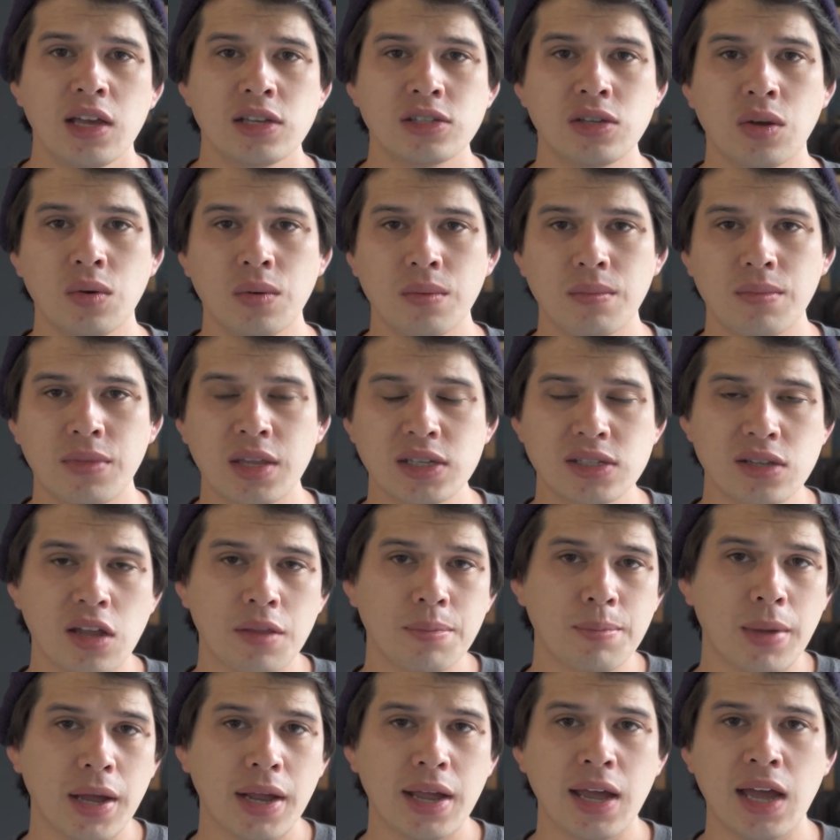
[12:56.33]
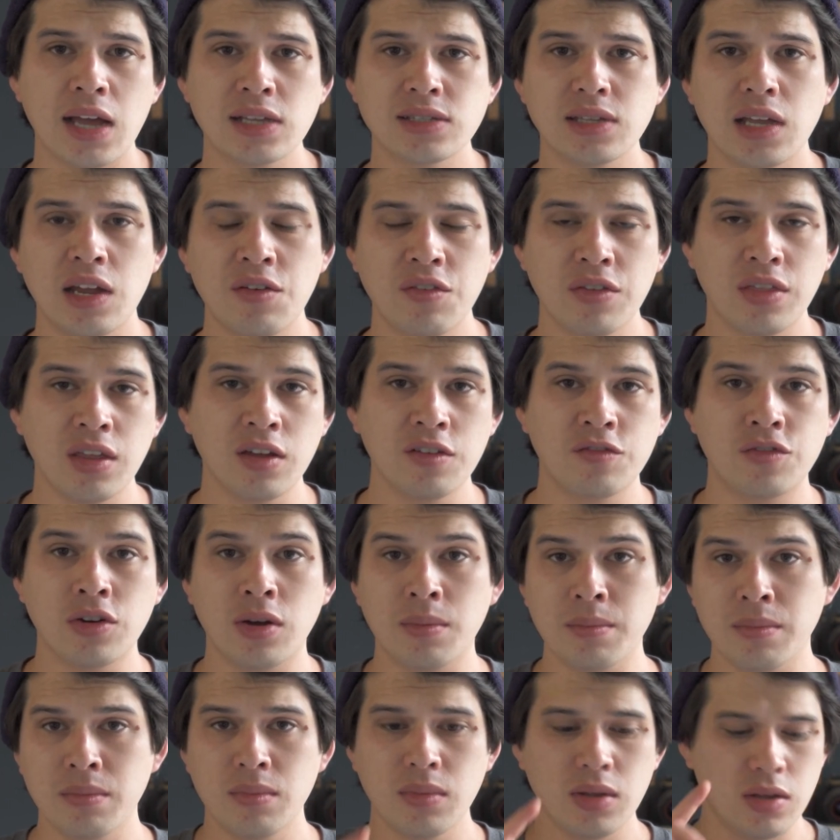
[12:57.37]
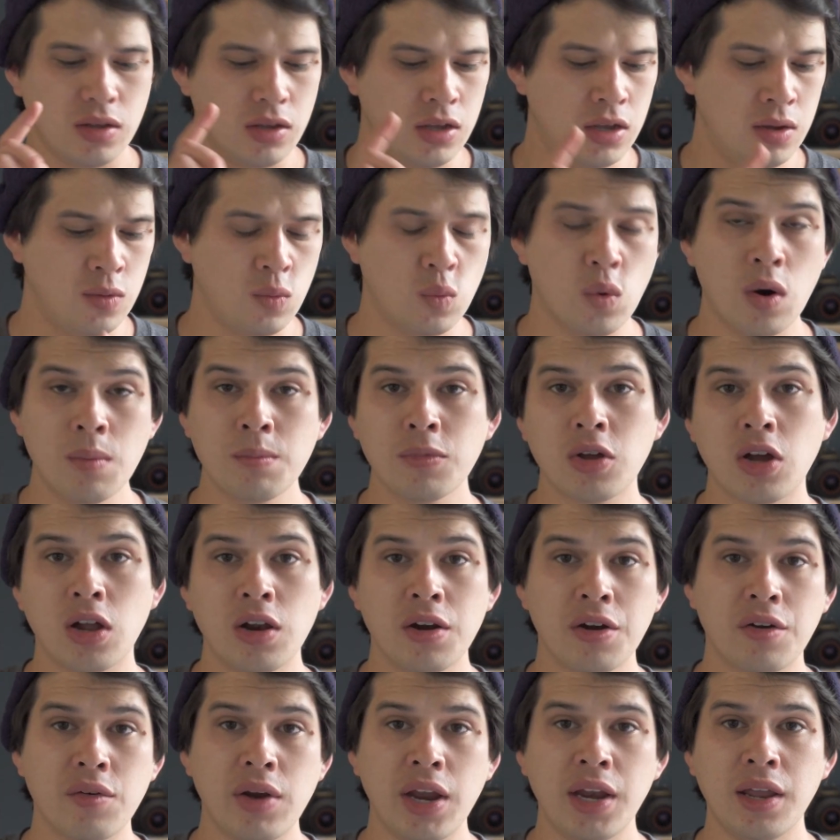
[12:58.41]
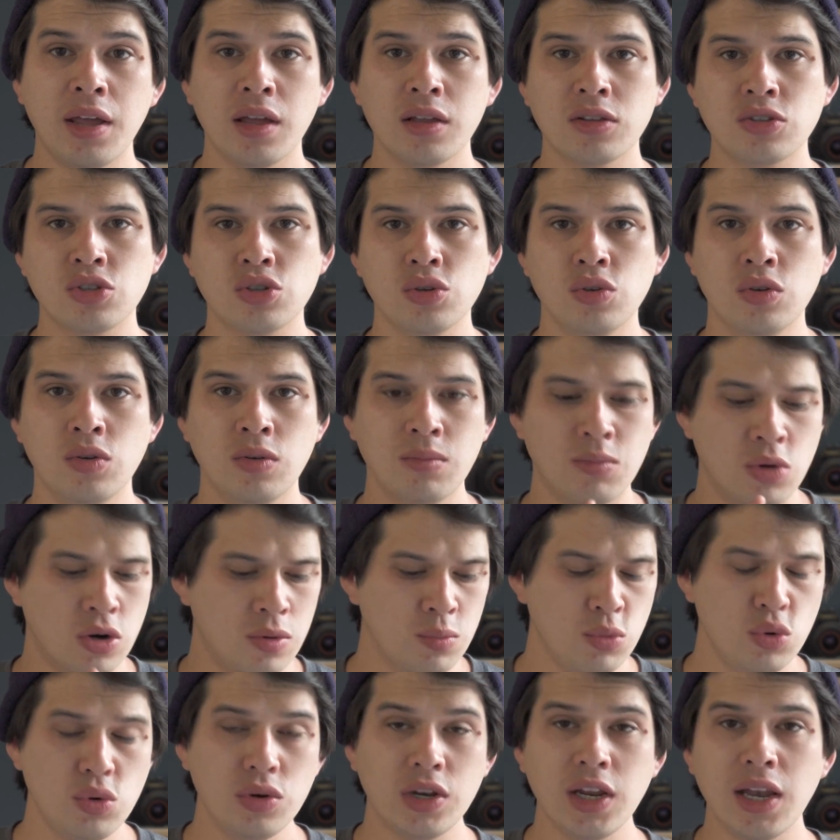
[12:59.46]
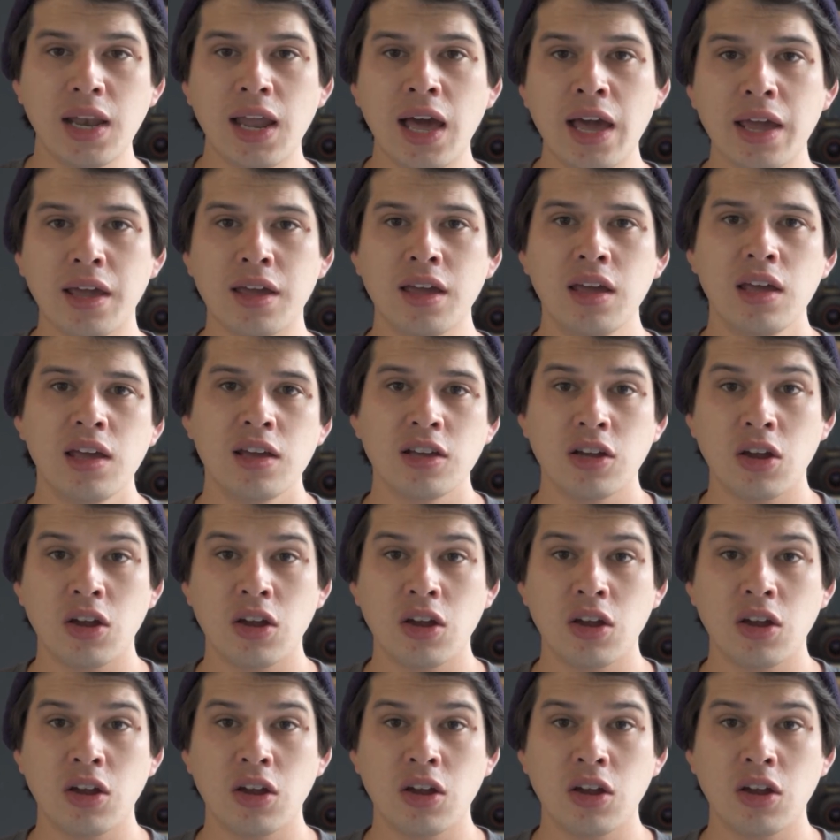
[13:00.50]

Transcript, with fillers: So this LUT pack has everything from warm um, color grading to more moody like,